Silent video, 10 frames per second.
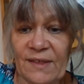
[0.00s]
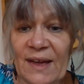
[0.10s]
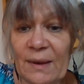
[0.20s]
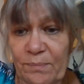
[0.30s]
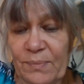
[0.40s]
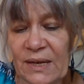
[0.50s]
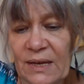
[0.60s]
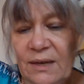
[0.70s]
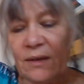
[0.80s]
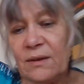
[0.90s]
they're that
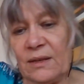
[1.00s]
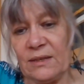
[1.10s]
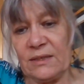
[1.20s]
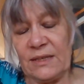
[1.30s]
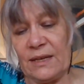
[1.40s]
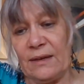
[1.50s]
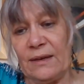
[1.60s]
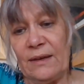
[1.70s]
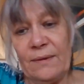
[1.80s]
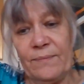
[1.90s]
big. Let's see.
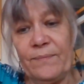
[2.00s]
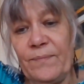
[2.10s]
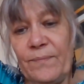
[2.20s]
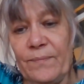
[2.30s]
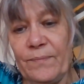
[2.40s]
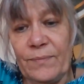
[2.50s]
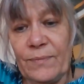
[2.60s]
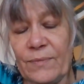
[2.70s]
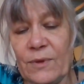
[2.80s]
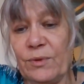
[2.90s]

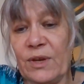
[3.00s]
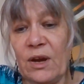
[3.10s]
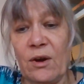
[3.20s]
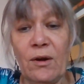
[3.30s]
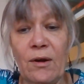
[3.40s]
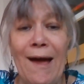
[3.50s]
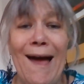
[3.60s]
Oh, they are.